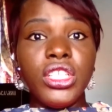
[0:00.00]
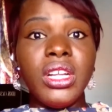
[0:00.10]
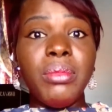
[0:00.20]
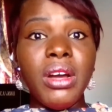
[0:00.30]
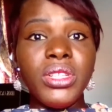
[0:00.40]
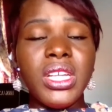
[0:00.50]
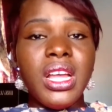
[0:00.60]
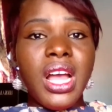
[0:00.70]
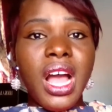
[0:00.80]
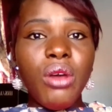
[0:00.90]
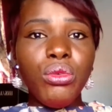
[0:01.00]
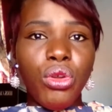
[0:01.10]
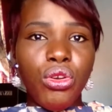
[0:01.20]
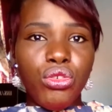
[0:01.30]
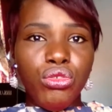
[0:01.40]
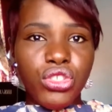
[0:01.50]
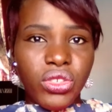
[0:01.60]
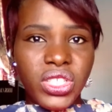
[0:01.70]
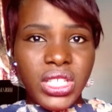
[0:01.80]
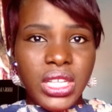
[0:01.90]
it's about how long you
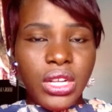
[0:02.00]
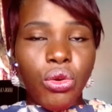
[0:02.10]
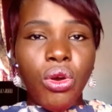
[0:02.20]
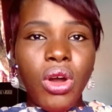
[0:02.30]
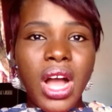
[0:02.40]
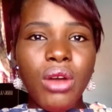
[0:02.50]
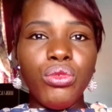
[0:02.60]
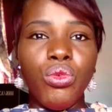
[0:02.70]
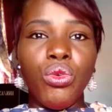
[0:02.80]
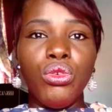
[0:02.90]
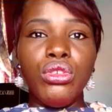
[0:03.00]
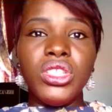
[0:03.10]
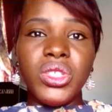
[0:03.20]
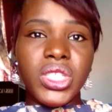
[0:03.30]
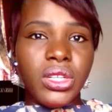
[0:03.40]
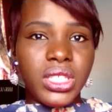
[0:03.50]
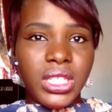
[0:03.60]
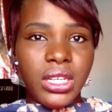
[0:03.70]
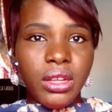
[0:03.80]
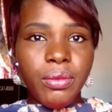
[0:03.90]
succeeded or how you're going to
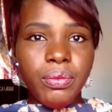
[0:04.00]
succeed.